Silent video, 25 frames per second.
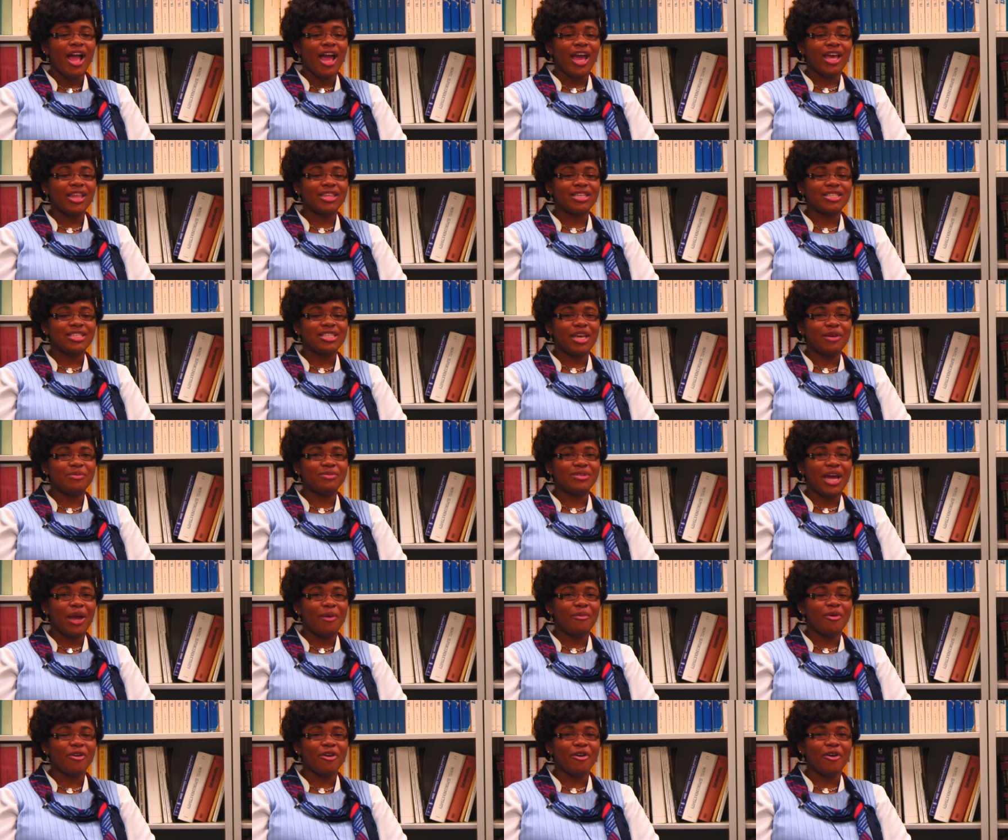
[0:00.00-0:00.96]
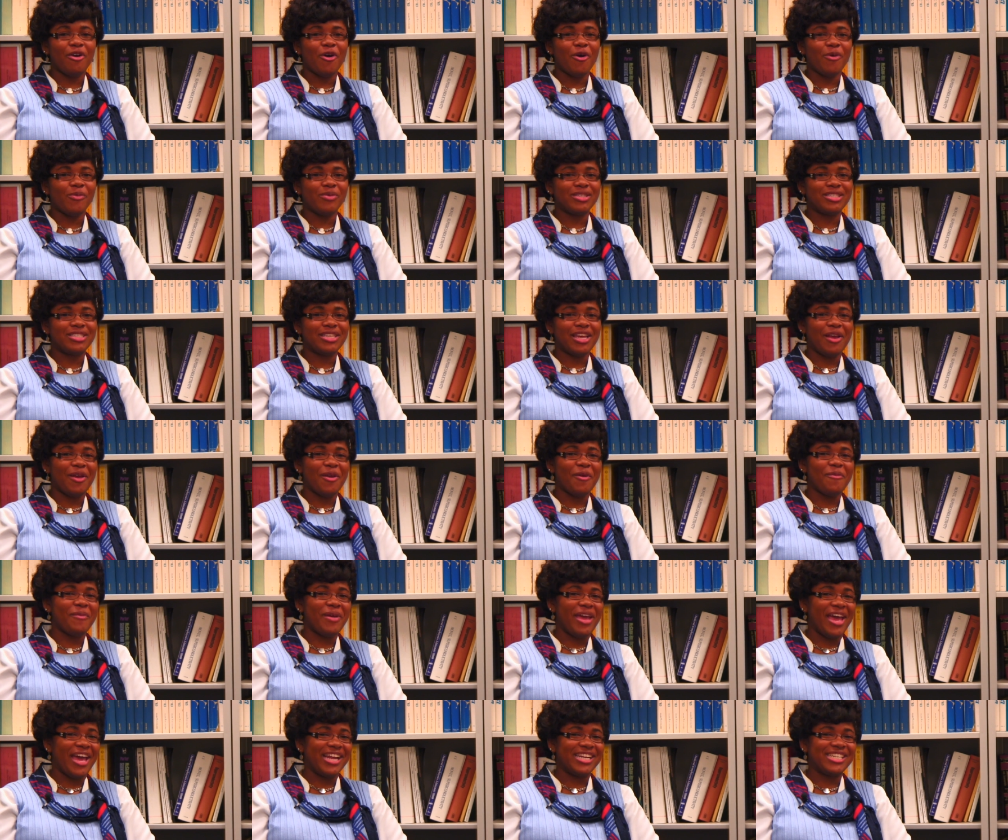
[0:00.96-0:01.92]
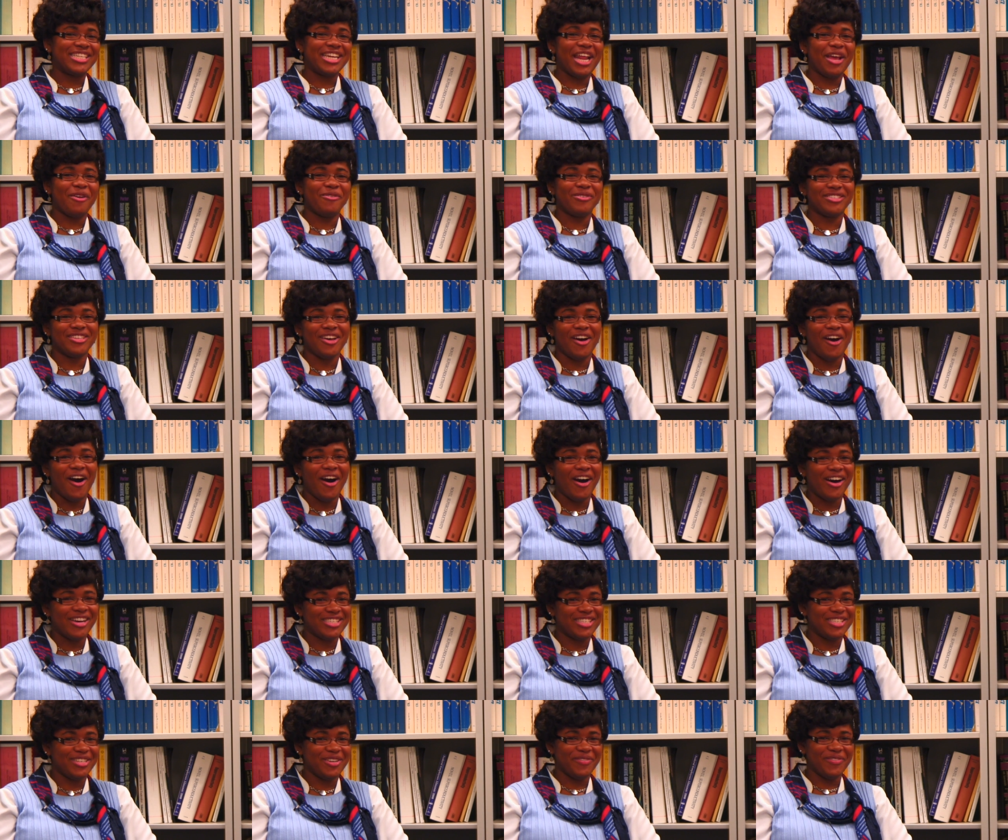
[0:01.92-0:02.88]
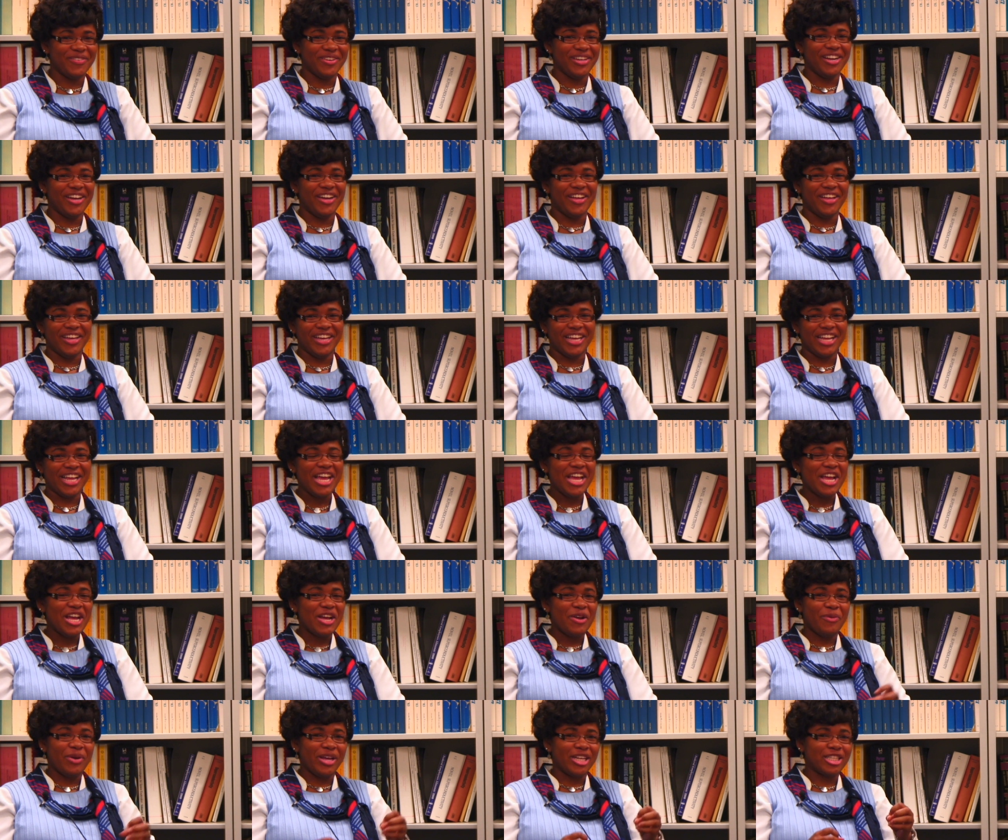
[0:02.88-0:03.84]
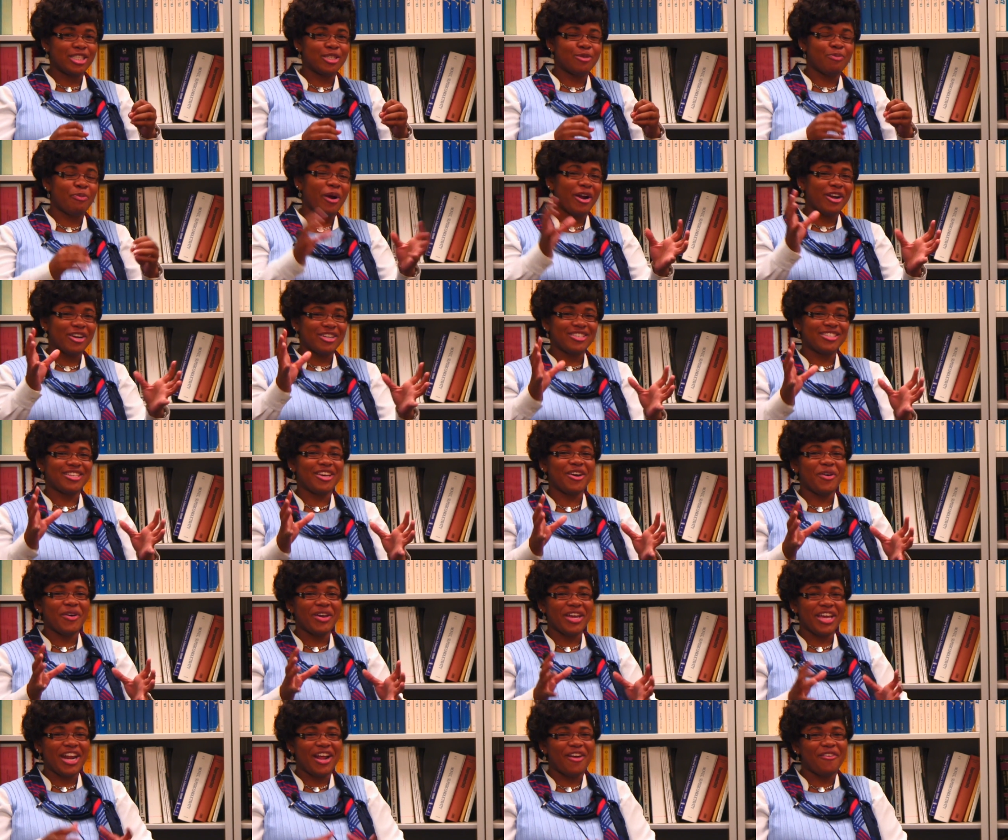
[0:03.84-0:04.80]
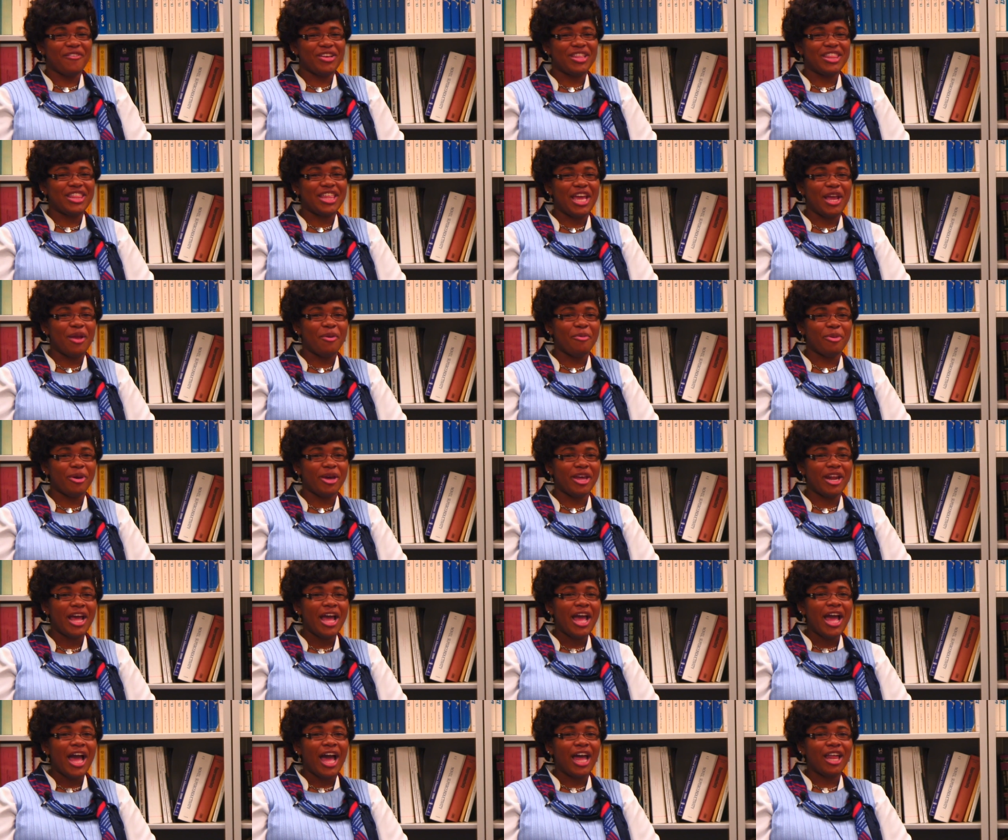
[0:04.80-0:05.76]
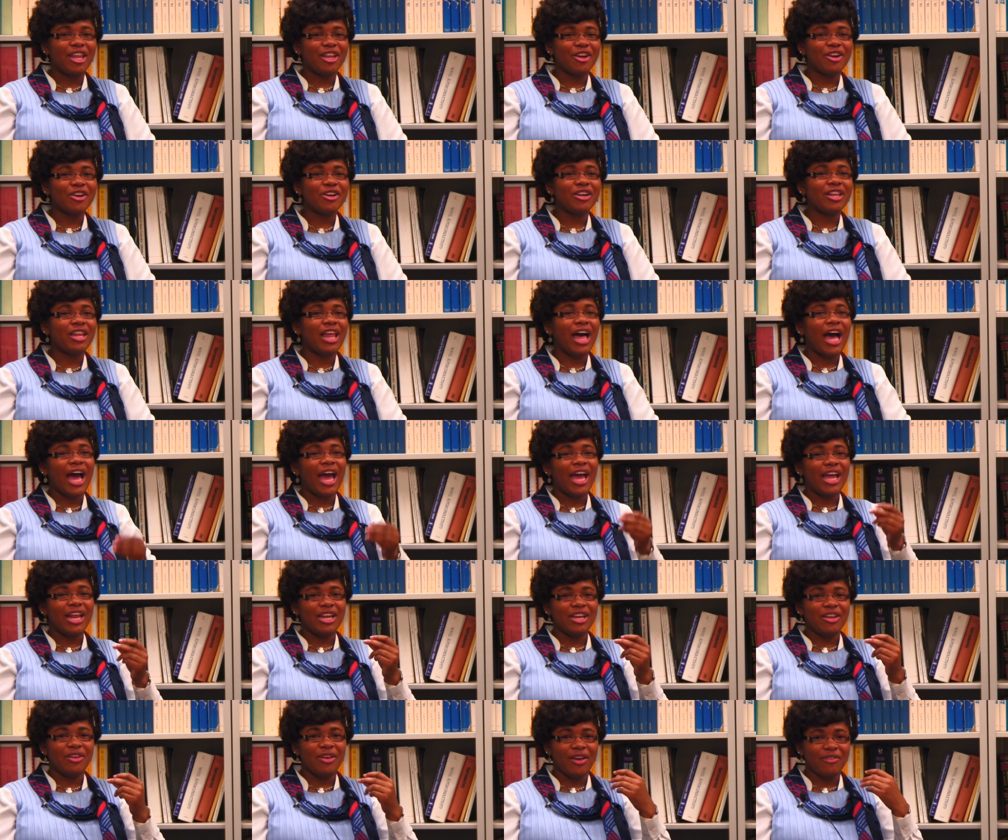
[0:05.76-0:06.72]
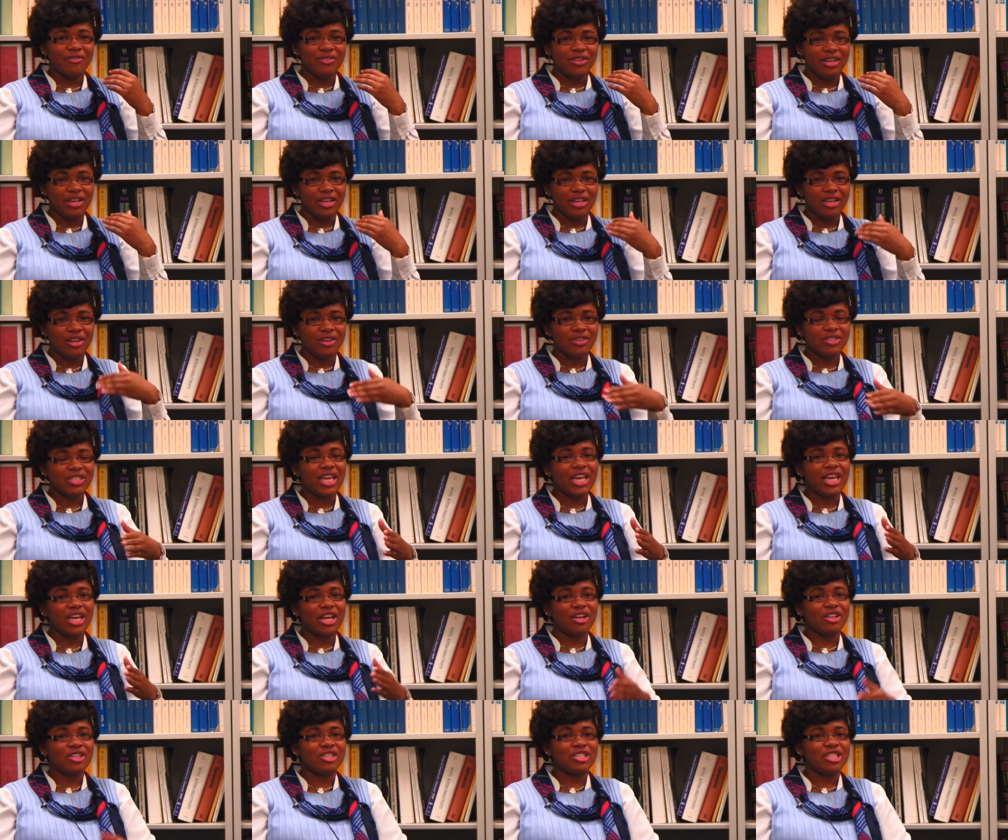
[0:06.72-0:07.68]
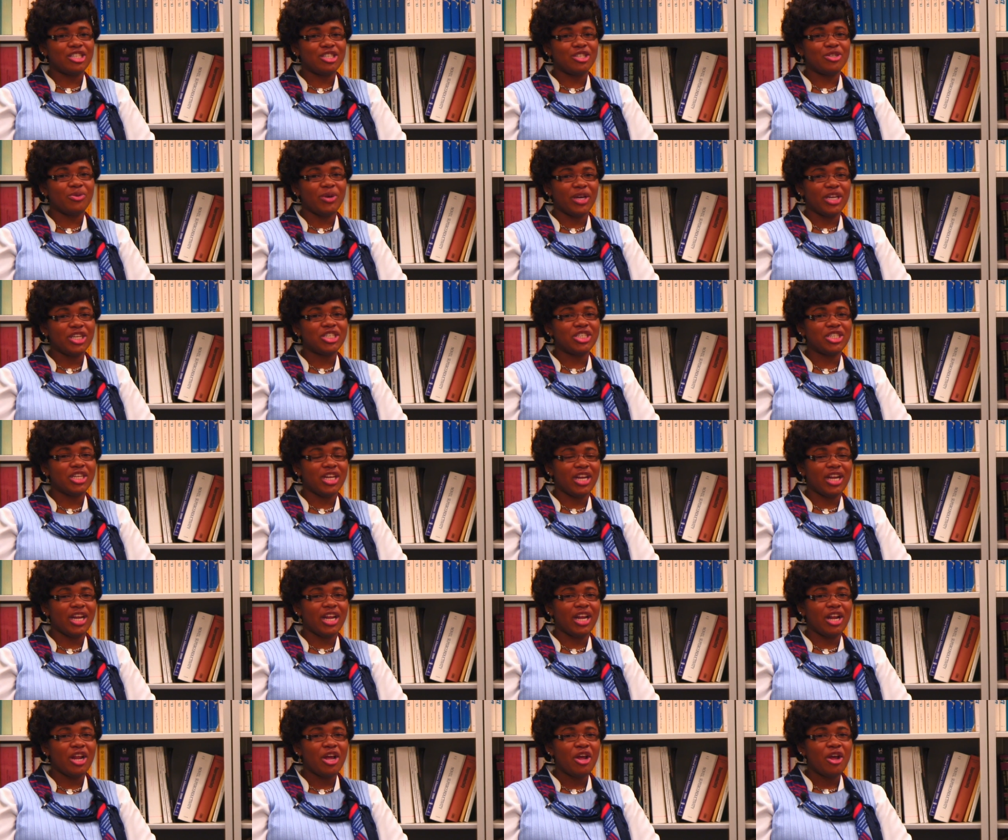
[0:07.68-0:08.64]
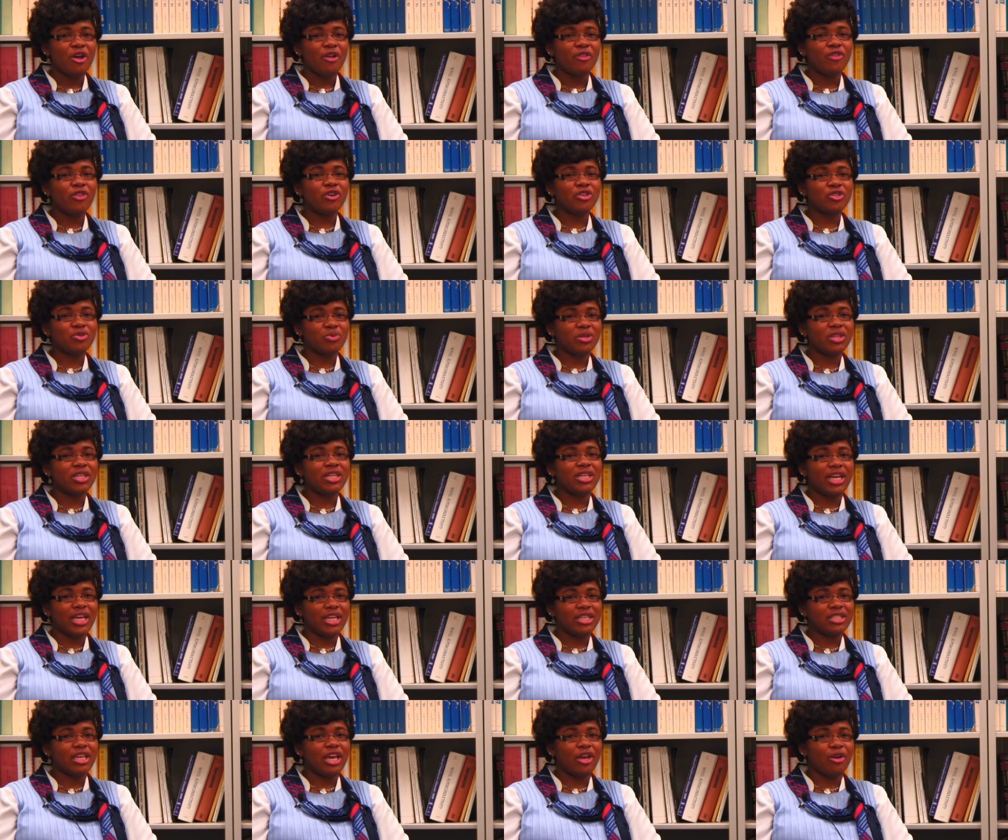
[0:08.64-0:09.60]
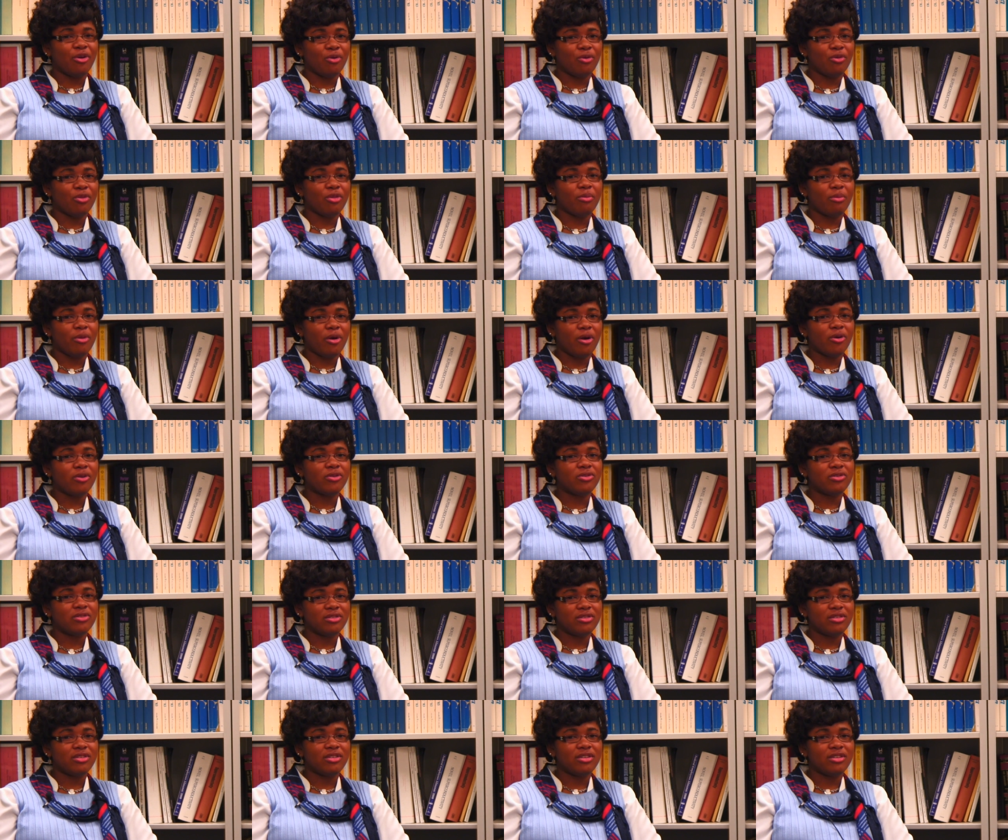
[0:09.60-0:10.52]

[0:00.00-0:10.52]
at the same time, I'd go home and say, man, today was awesome. You know, like we had sparks going and everything, but I learned a lot and you have to, you know, take care of the situation. And those were the days I grew the most.